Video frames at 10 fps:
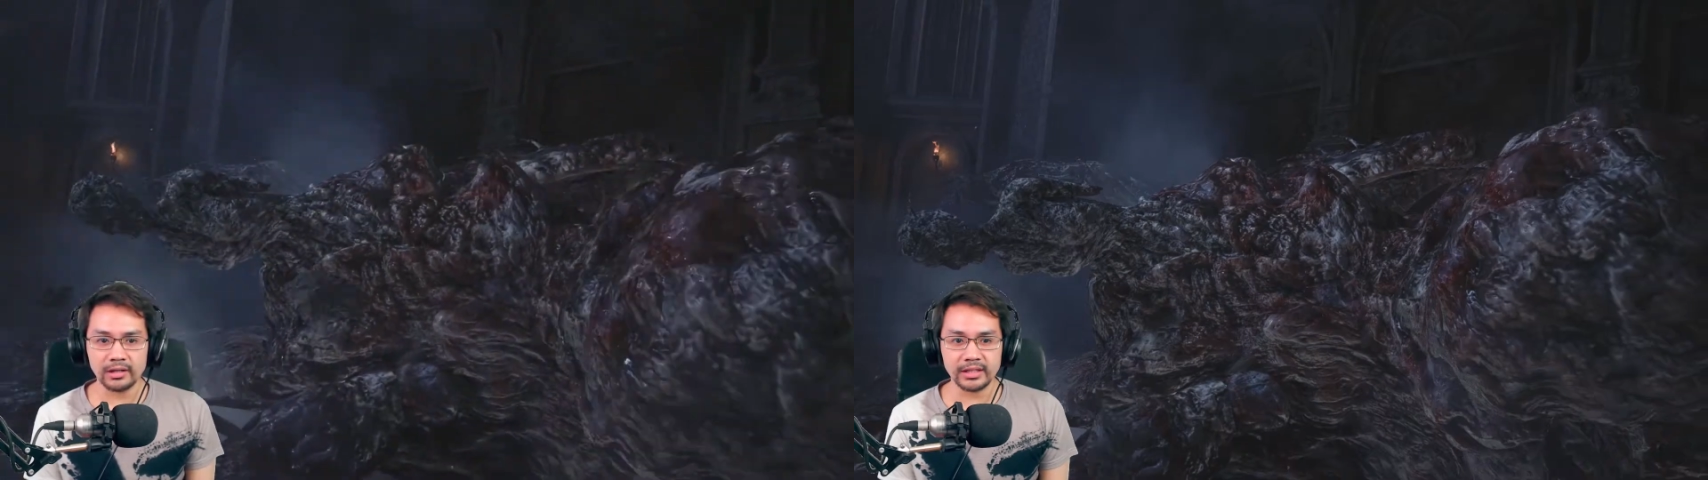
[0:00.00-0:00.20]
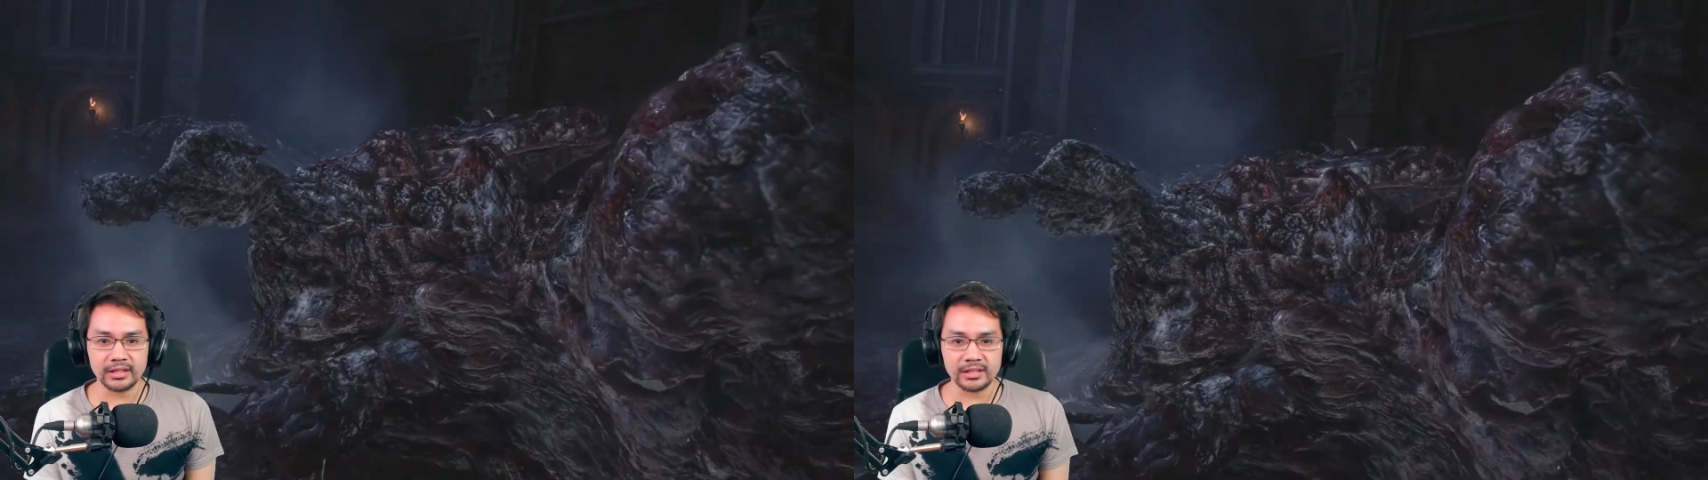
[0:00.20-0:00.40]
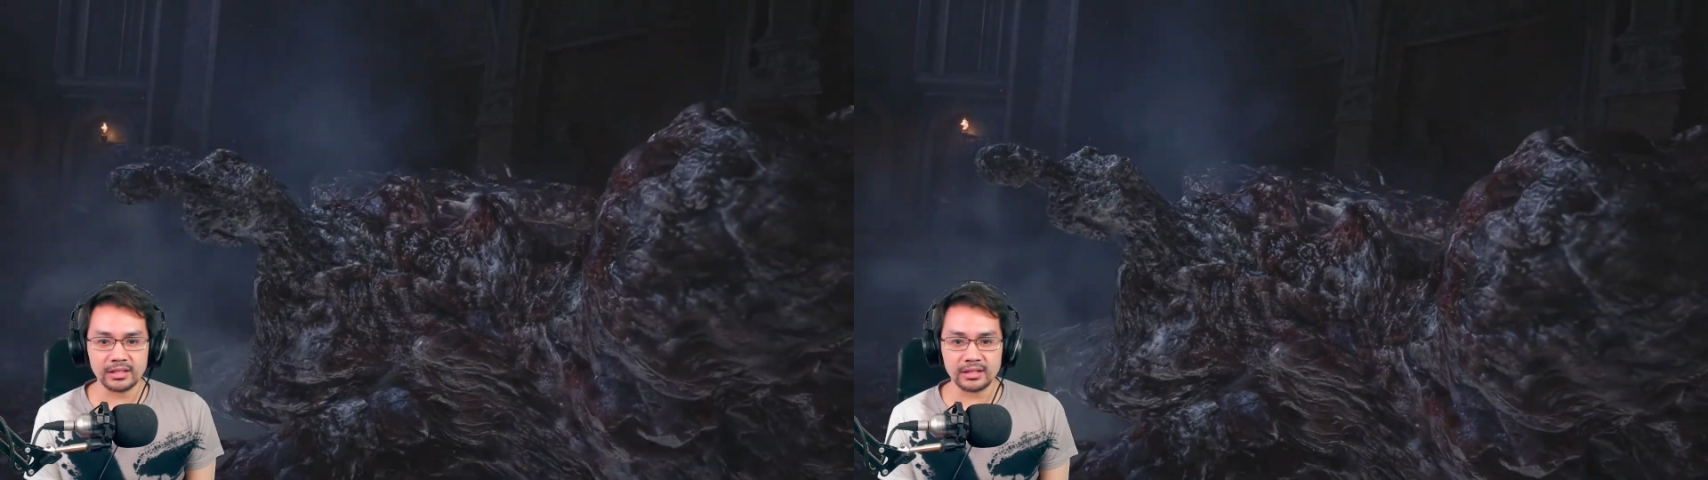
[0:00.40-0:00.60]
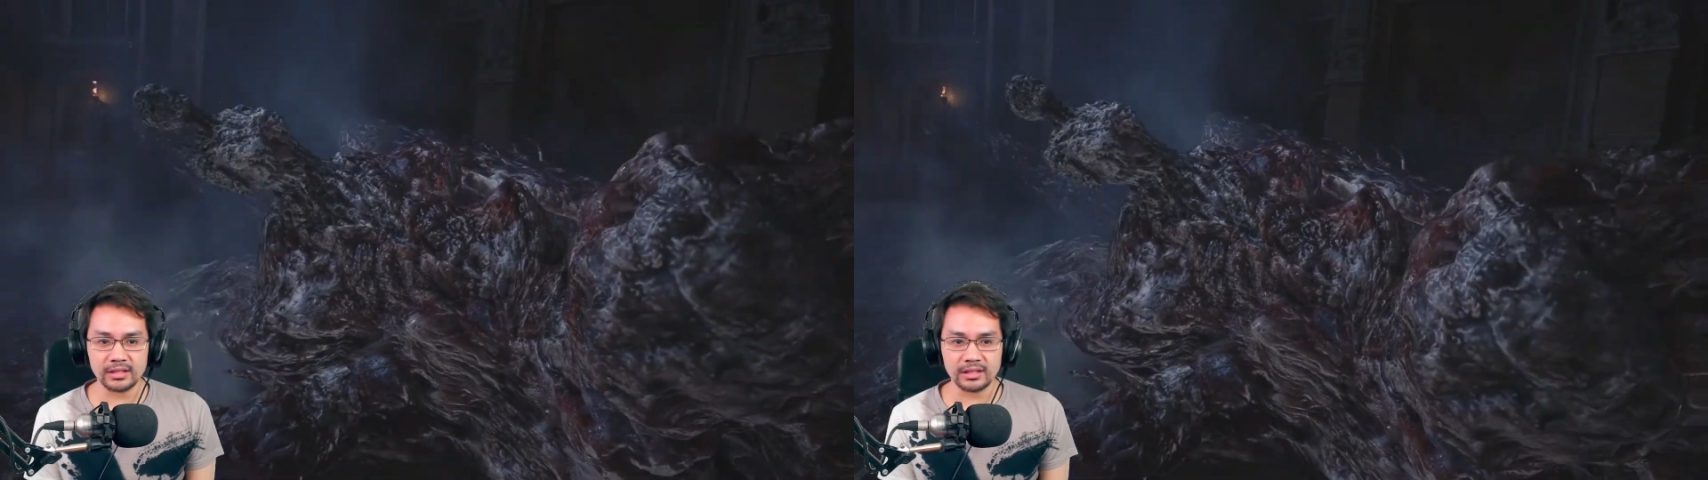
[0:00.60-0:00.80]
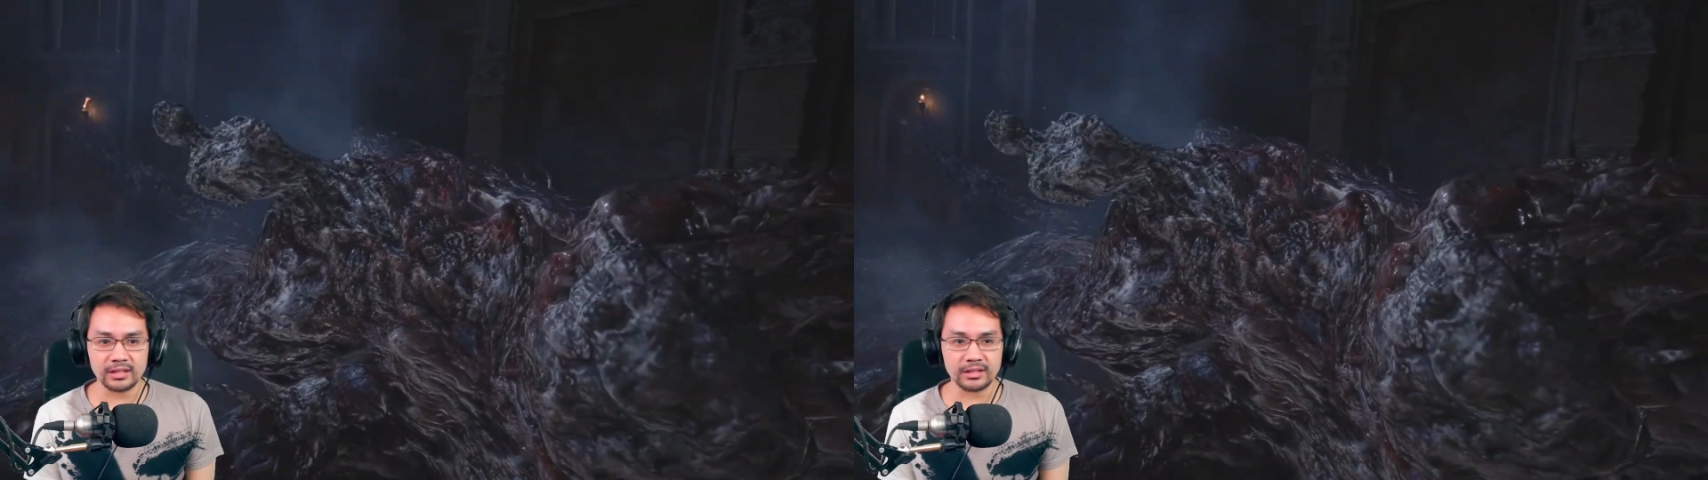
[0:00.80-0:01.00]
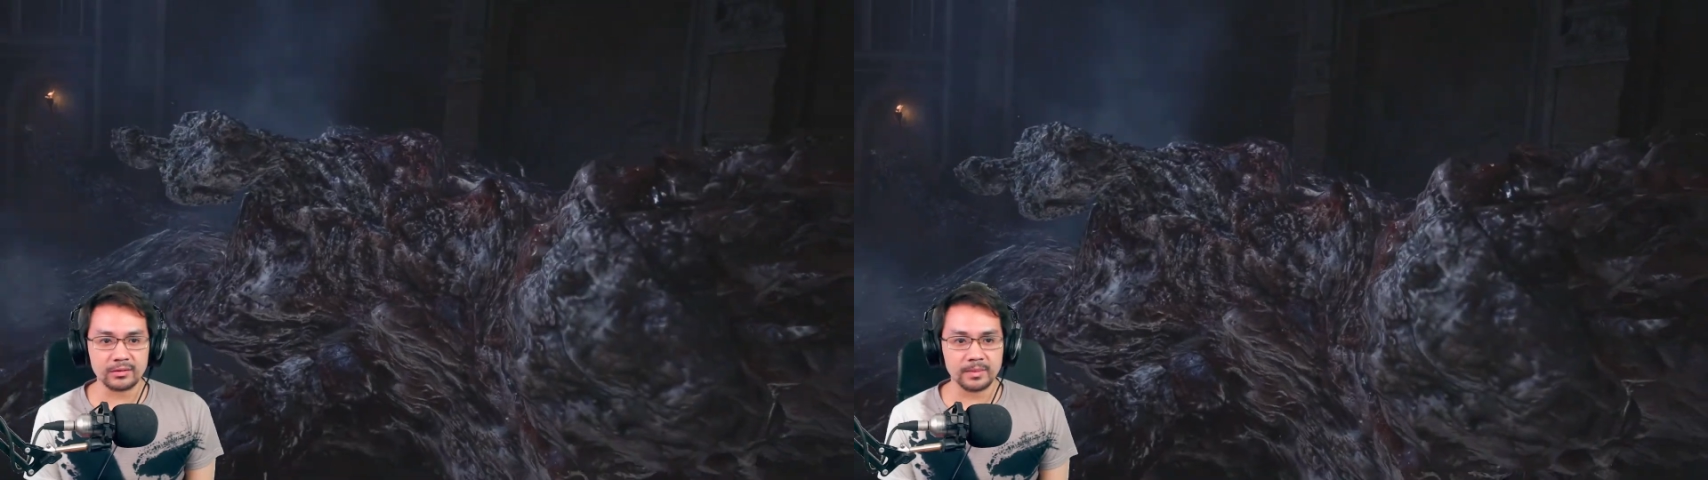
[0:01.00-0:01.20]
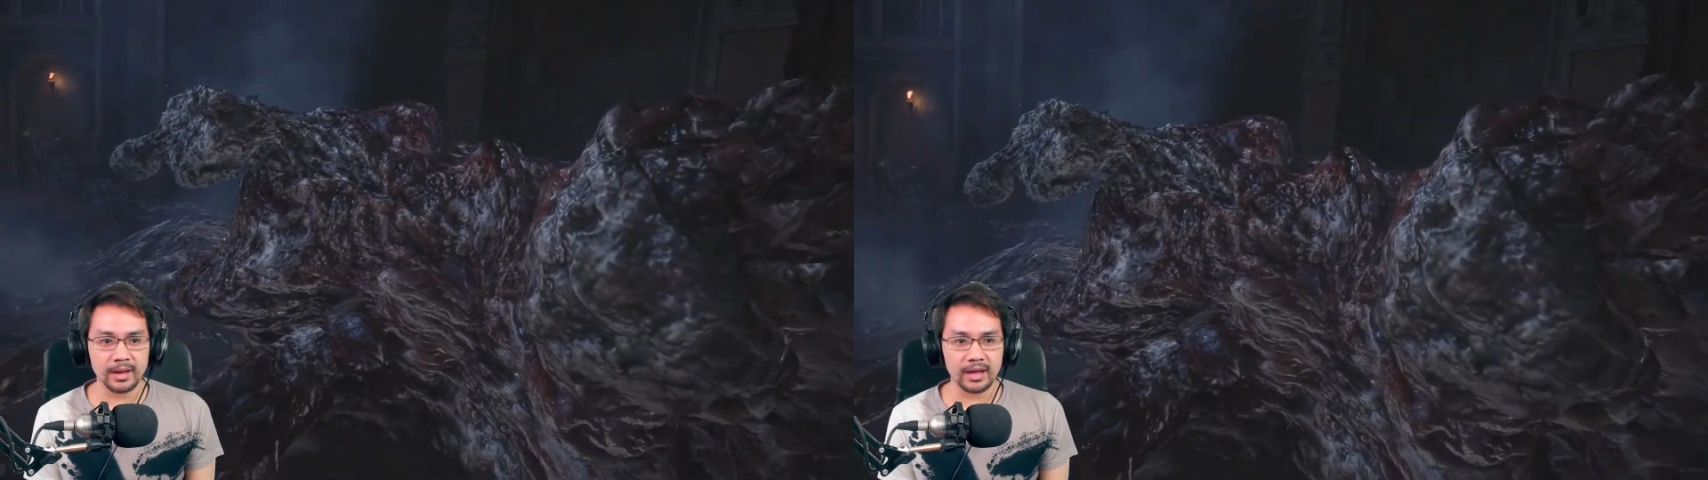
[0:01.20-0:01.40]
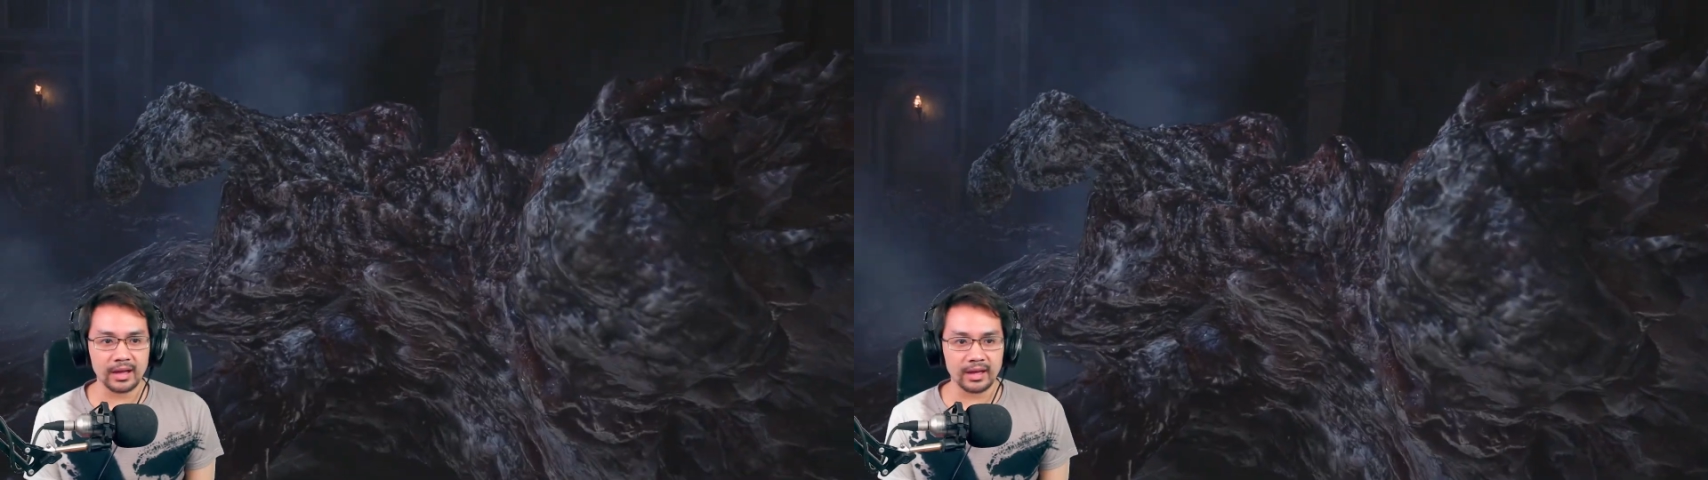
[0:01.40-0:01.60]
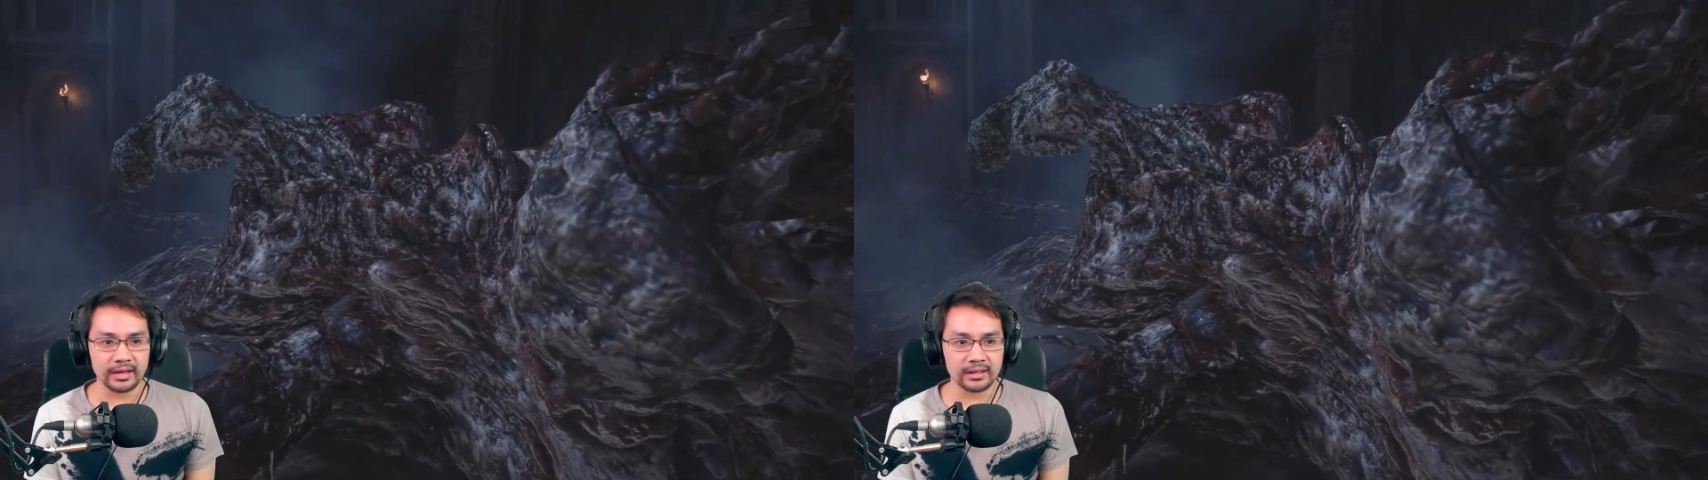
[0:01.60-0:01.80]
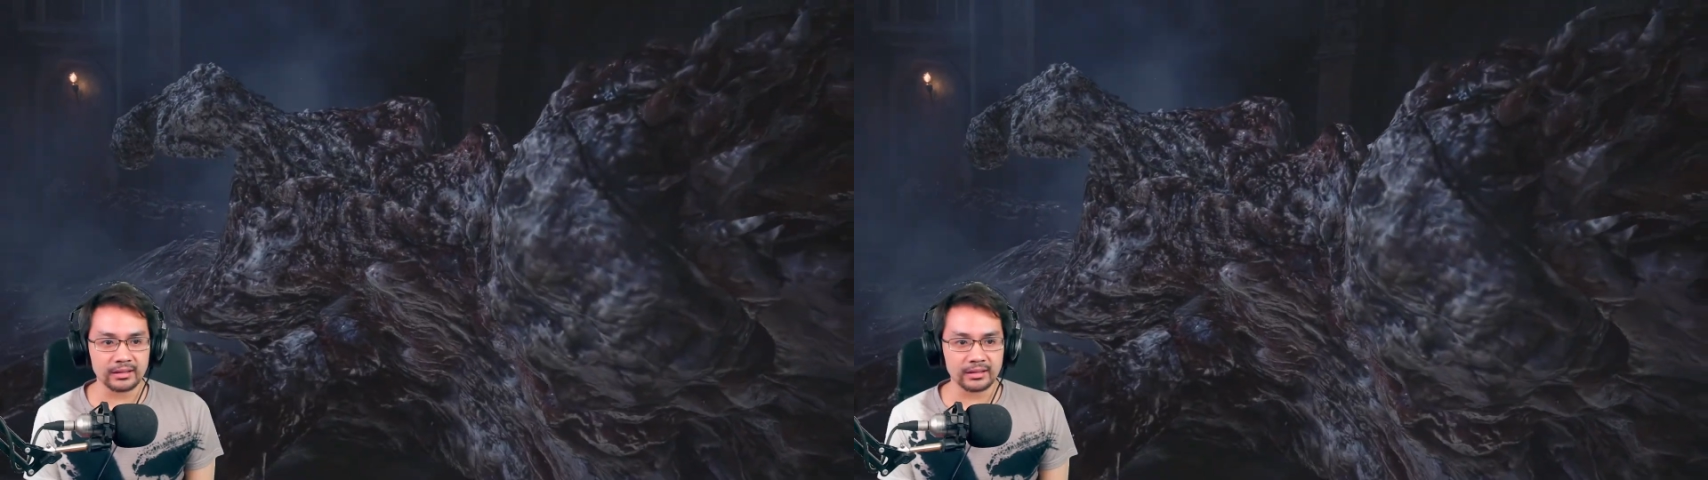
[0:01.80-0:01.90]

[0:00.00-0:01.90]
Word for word: Lady D, goodbye.